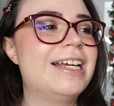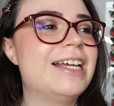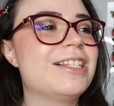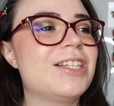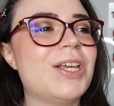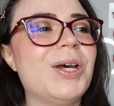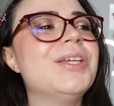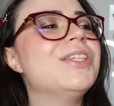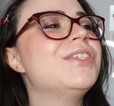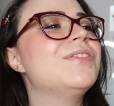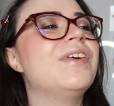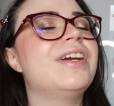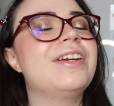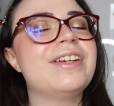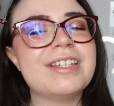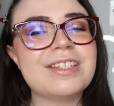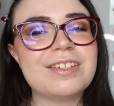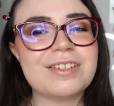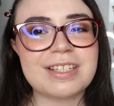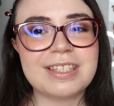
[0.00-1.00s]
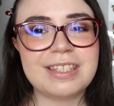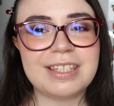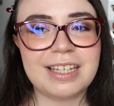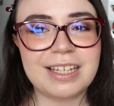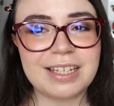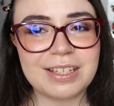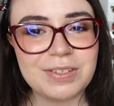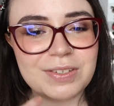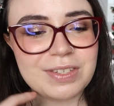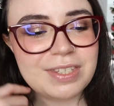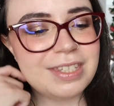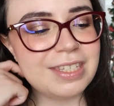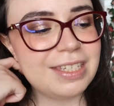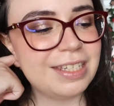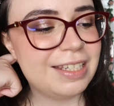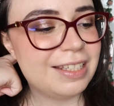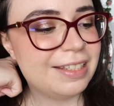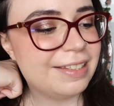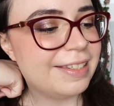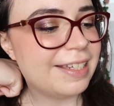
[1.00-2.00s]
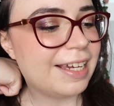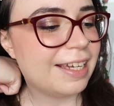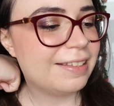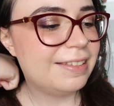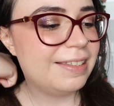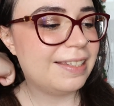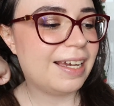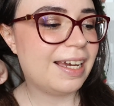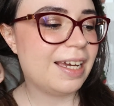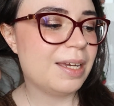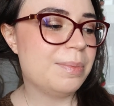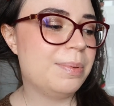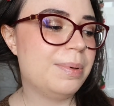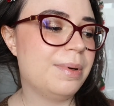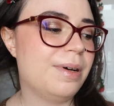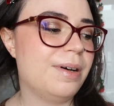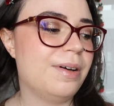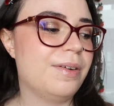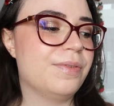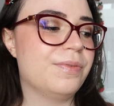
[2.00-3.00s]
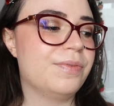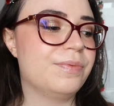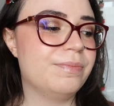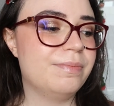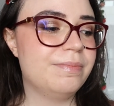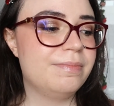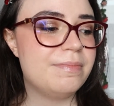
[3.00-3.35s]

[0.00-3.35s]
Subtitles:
So it's very interesting to see that type of